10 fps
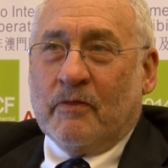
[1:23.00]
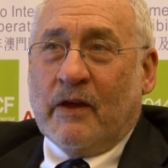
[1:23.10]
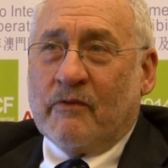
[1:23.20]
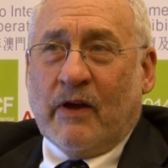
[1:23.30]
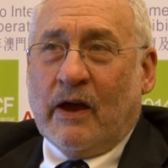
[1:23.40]

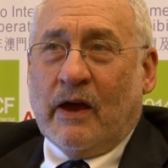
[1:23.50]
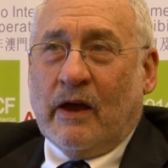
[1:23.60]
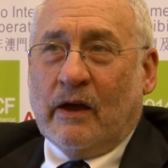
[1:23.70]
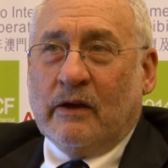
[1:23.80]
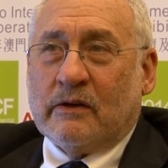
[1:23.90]
They've
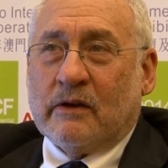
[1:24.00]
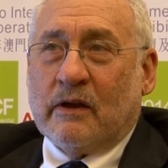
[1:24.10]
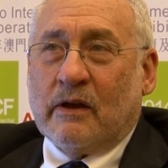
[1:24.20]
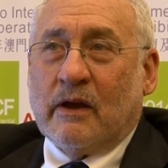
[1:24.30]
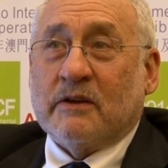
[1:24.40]
had,
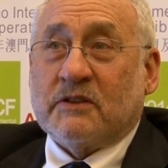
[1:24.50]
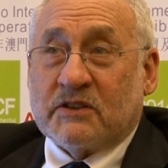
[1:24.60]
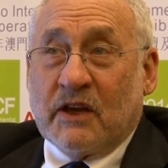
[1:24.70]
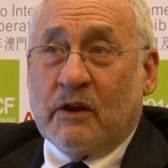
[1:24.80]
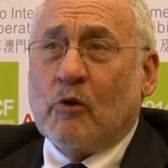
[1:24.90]
as I
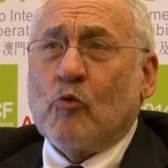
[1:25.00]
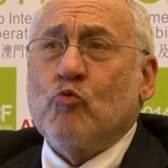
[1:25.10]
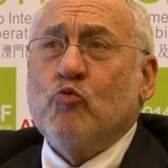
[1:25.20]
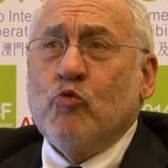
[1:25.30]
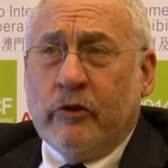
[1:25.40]
say,
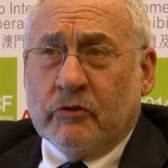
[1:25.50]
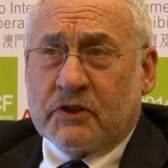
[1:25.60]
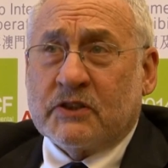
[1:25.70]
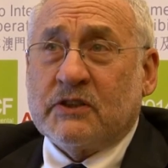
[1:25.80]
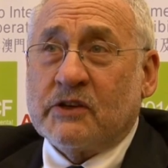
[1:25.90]
real
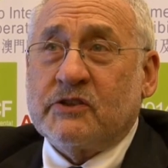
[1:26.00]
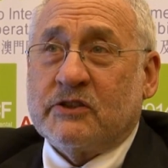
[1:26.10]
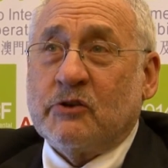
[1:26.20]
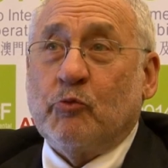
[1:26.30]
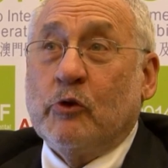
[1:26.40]

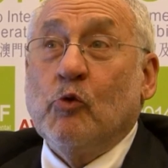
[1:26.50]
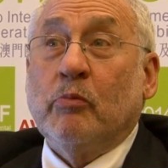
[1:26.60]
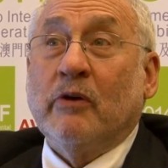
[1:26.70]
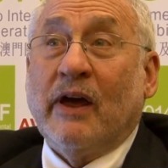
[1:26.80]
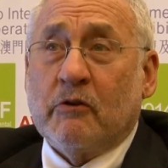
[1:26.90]
successes in
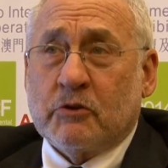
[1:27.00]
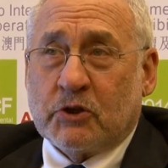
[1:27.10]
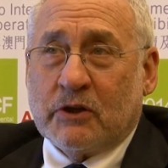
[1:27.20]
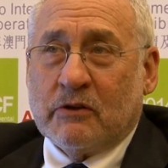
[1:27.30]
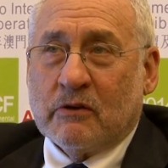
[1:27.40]
renewable
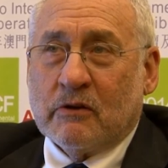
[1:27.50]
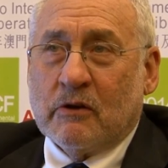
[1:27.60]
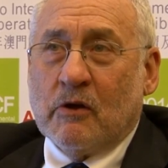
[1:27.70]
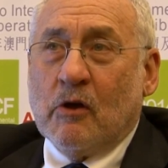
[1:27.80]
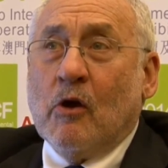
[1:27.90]
energy,
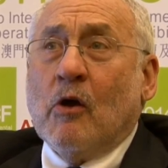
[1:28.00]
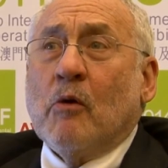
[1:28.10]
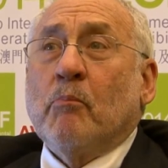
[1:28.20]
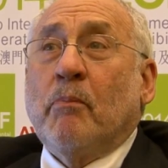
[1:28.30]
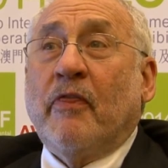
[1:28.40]

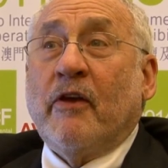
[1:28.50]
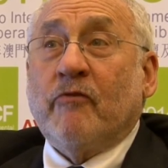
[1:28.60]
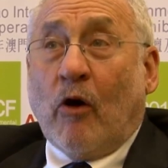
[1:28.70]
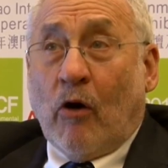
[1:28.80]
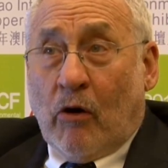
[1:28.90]
but they've
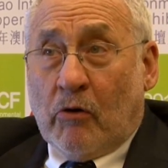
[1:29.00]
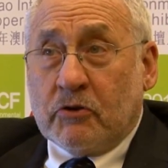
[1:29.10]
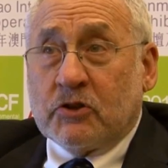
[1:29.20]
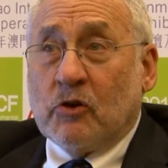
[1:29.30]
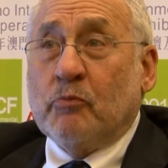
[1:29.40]

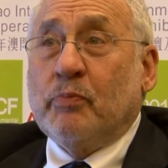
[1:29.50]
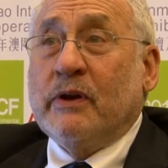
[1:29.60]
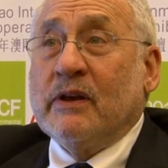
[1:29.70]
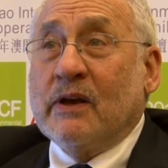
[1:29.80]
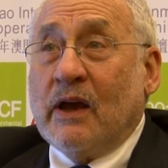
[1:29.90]
also been
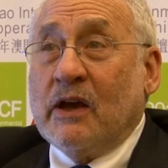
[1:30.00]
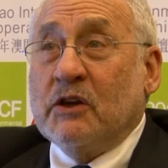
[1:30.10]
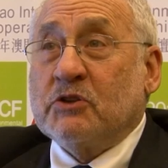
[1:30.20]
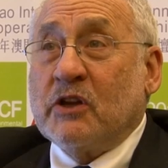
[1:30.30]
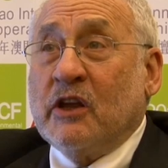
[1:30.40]

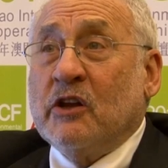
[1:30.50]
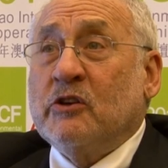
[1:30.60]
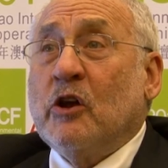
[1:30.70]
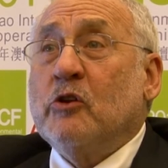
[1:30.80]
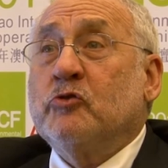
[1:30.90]
engaged
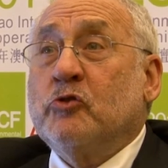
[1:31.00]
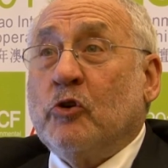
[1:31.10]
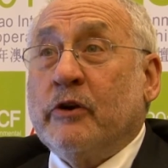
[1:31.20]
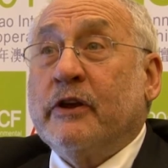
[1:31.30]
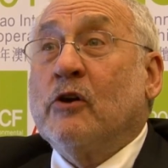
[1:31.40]
in
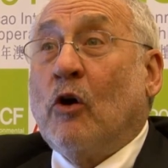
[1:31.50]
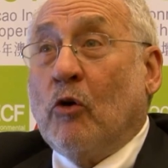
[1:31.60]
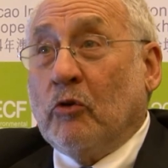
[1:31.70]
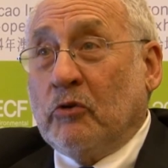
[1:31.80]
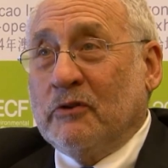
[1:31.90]
dirty
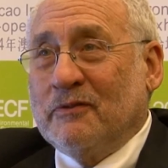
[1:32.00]
coal.